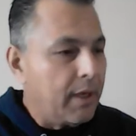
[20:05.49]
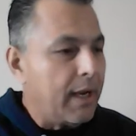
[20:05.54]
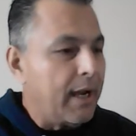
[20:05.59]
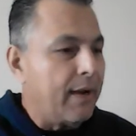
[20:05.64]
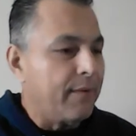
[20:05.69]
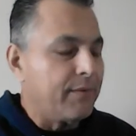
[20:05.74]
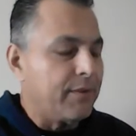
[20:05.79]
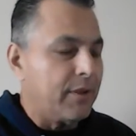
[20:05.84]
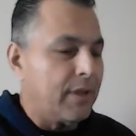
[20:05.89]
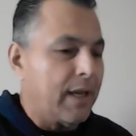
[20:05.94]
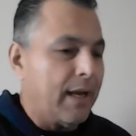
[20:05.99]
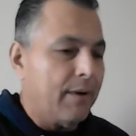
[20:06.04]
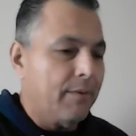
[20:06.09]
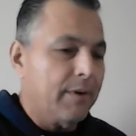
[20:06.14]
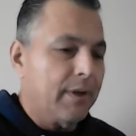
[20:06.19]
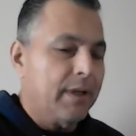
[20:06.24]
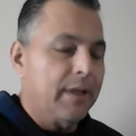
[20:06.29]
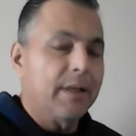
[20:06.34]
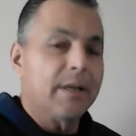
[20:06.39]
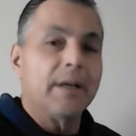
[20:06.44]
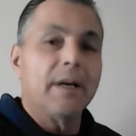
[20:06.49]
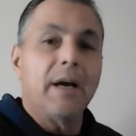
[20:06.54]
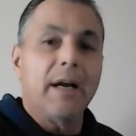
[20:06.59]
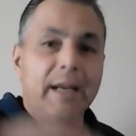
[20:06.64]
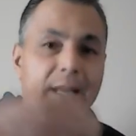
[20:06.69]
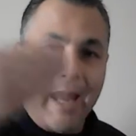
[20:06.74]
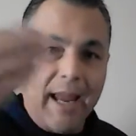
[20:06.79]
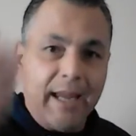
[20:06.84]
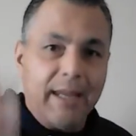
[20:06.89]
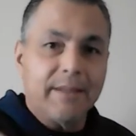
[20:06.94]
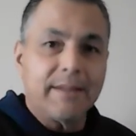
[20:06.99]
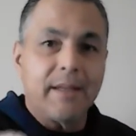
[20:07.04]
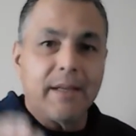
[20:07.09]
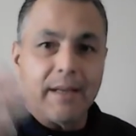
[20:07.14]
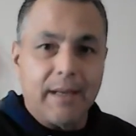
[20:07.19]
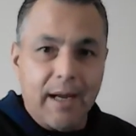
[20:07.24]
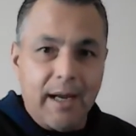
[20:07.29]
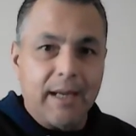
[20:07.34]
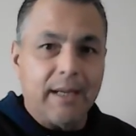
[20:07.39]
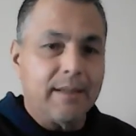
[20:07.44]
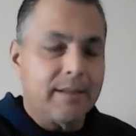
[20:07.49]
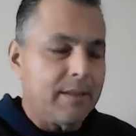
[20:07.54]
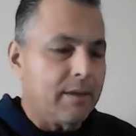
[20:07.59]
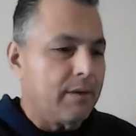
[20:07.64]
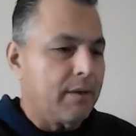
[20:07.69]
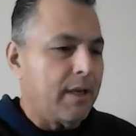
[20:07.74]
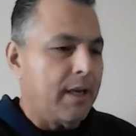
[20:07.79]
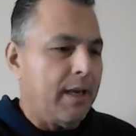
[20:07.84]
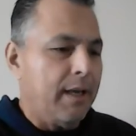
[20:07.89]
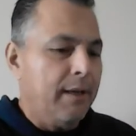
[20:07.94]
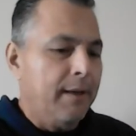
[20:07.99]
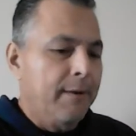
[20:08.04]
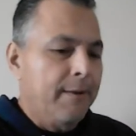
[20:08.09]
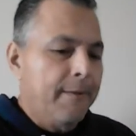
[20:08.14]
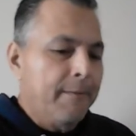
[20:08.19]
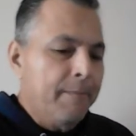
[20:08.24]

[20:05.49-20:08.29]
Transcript: after that one, an eighth, a ninth, okay?